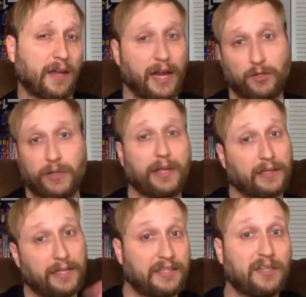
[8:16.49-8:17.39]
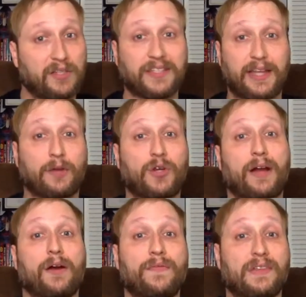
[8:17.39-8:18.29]
and actually like listening to the soundtrack
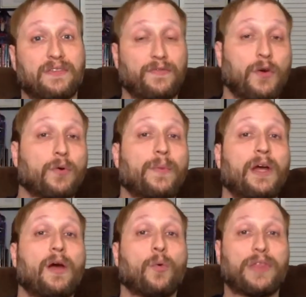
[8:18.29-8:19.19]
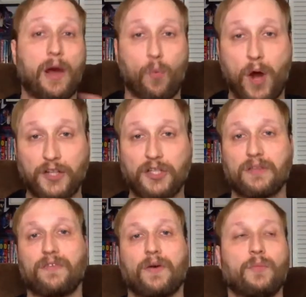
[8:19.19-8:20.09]
of this film without watching
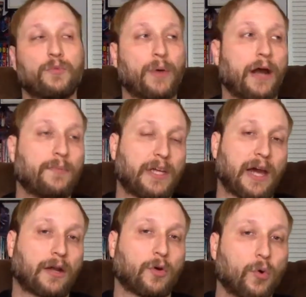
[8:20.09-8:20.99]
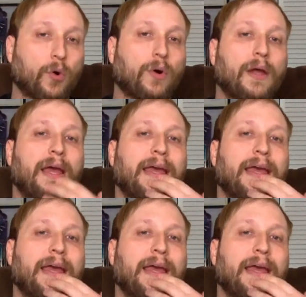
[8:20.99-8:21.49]
the film would probably be kind of cool,